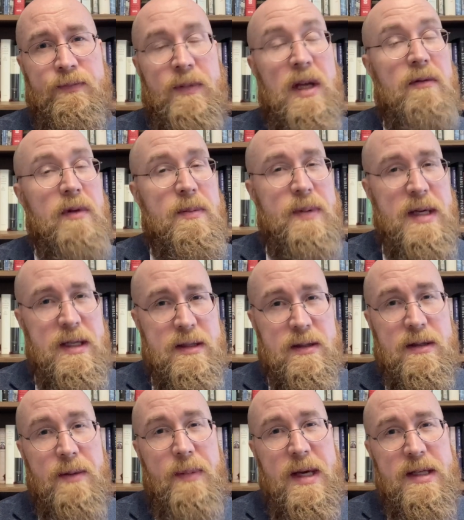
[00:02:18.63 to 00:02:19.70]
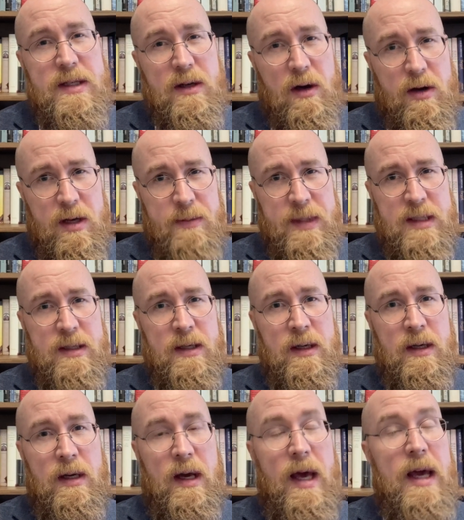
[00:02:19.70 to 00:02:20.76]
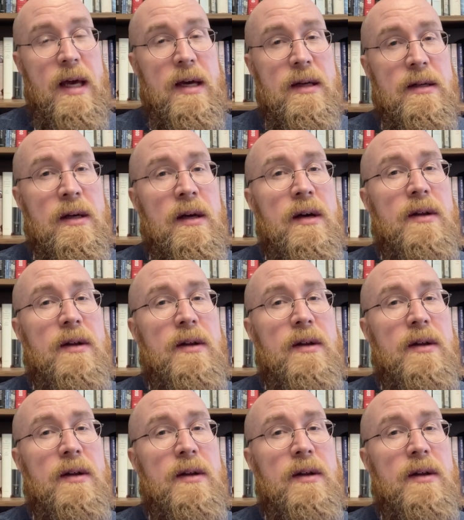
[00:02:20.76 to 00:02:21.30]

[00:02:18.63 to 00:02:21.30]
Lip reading: It repeats the basic argument and